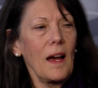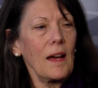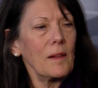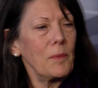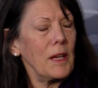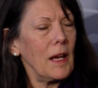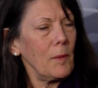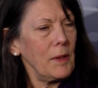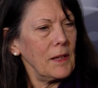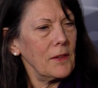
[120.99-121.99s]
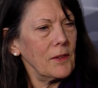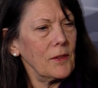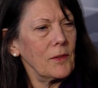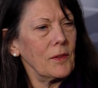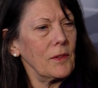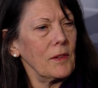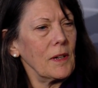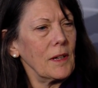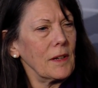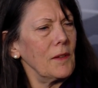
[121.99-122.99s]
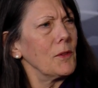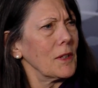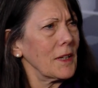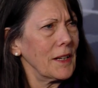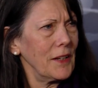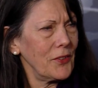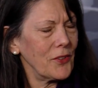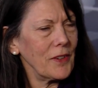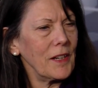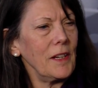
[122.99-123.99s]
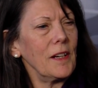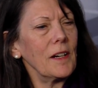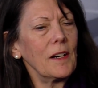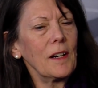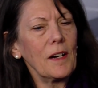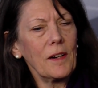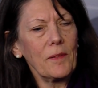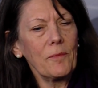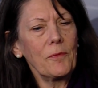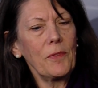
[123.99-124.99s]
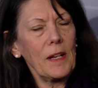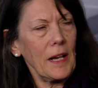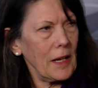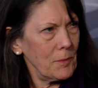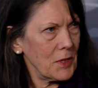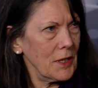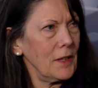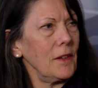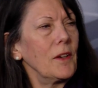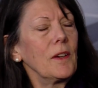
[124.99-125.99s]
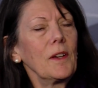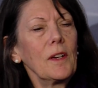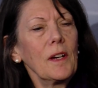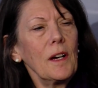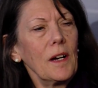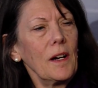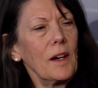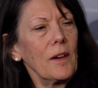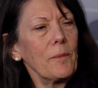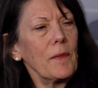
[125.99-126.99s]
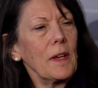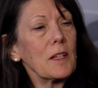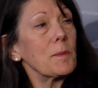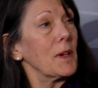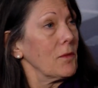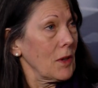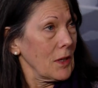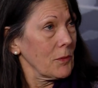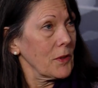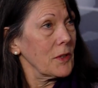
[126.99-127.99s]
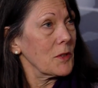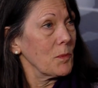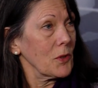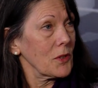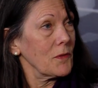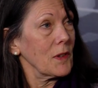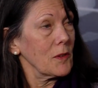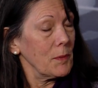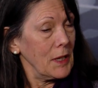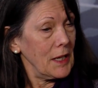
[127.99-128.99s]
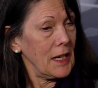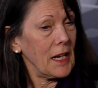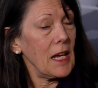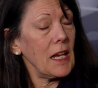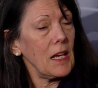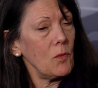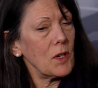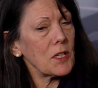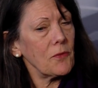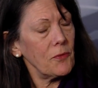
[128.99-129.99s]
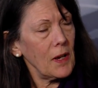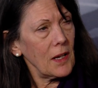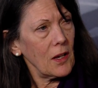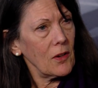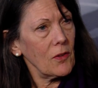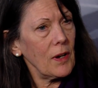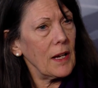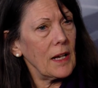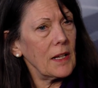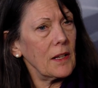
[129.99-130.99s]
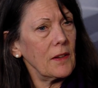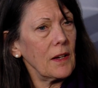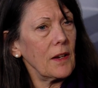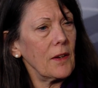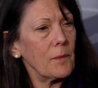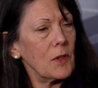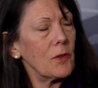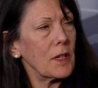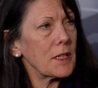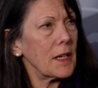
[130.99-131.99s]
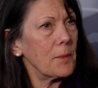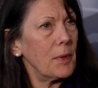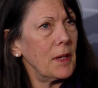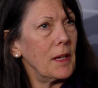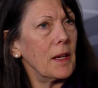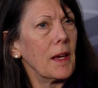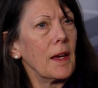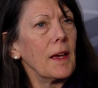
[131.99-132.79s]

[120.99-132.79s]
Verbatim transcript: I'd be happy to uh, give you a little history. Um, Hampson um, has been involved with these books from the beginning. He was a fellow at uh, um, USIP